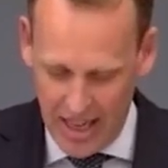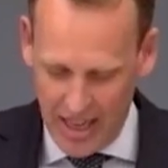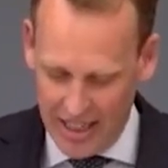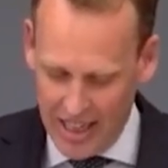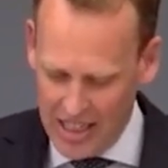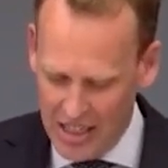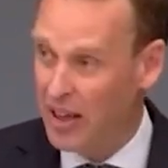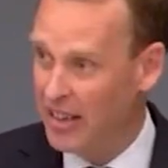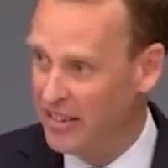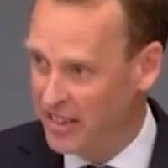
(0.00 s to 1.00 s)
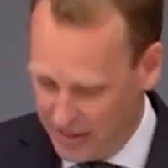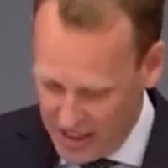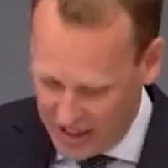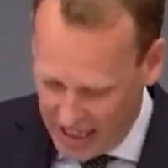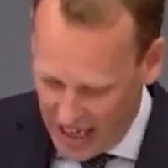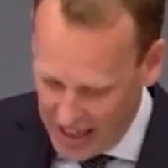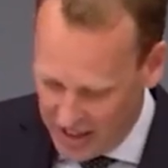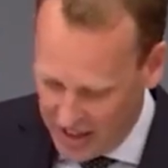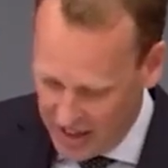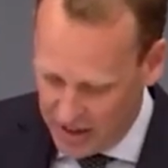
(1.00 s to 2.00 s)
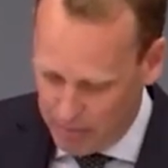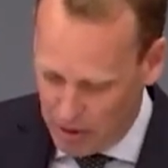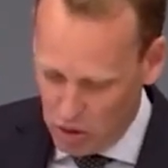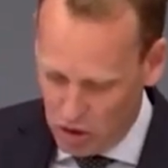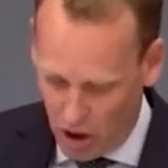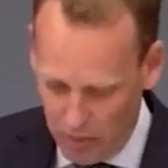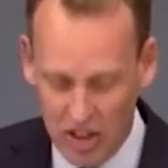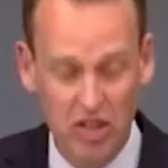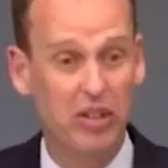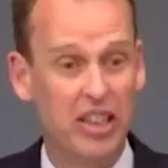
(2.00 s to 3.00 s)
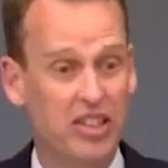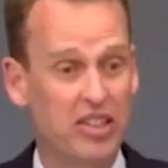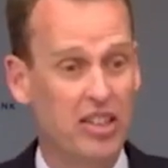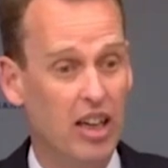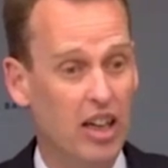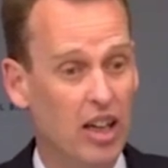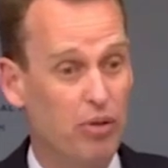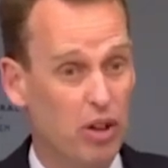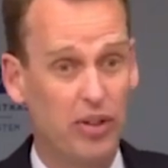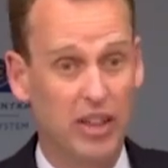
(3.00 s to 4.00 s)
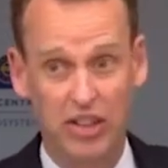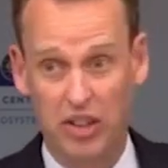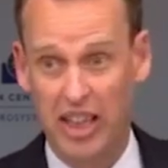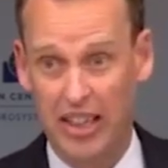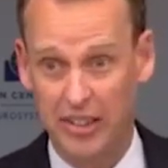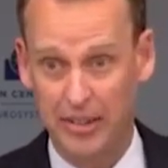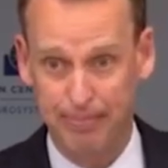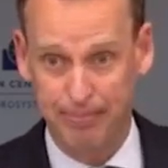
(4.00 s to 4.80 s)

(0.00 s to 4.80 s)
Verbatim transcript: In any event, these cases pose obvious risks for the financial sector.